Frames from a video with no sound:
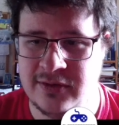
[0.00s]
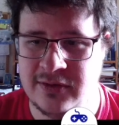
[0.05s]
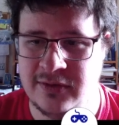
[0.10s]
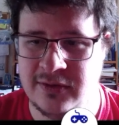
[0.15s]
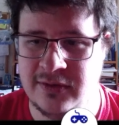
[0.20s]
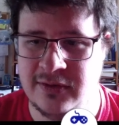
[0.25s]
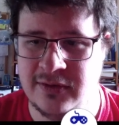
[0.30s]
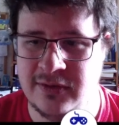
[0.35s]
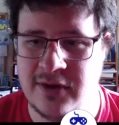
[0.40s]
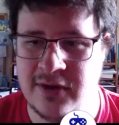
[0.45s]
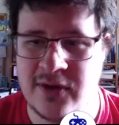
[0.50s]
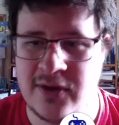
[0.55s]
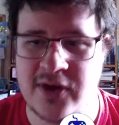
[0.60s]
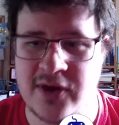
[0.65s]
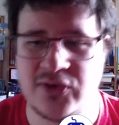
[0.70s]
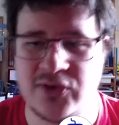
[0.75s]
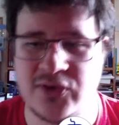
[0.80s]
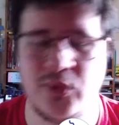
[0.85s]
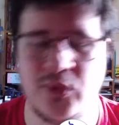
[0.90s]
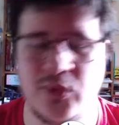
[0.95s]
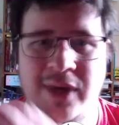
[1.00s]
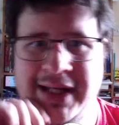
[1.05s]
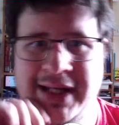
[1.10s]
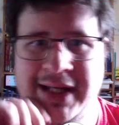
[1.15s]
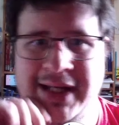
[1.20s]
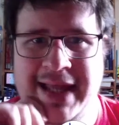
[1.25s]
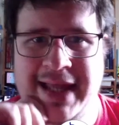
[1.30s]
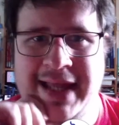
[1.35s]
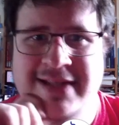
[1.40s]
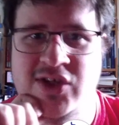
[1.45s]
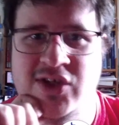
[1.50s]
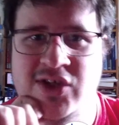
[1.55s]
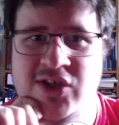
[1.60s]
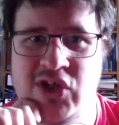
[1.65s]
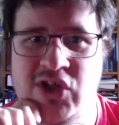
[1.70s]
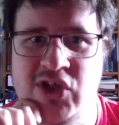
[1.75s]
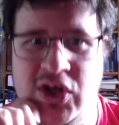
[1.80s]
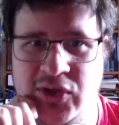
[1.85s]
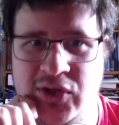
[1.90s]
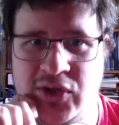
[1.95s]
Newcastle 1, Leicester
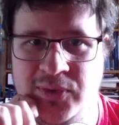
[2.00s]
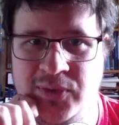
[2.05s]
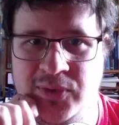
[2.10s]
2.